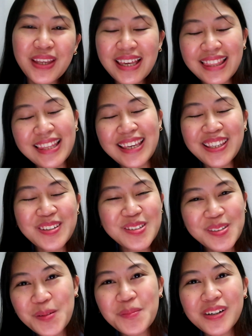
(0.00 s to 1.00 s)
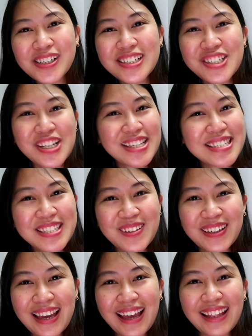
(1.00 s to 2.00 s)
Thank you so much, and see you
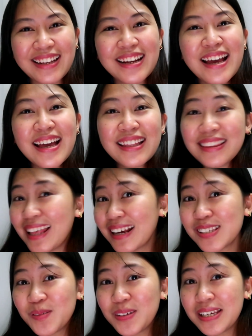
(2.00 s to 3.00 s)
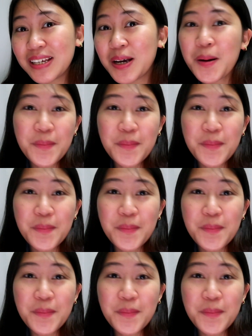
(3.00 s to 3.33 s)
again next week,